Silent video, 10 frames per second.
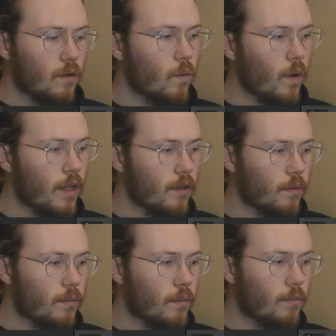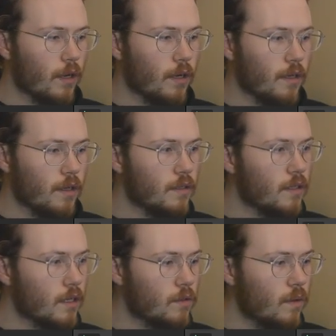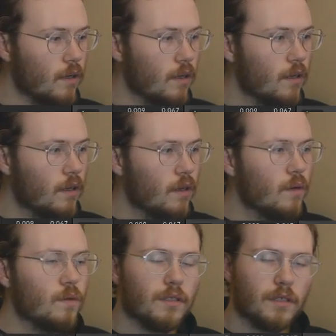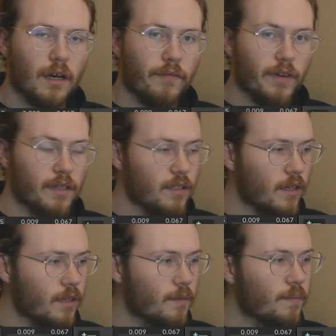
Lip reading: when they're brought into this next one, which is convex hull.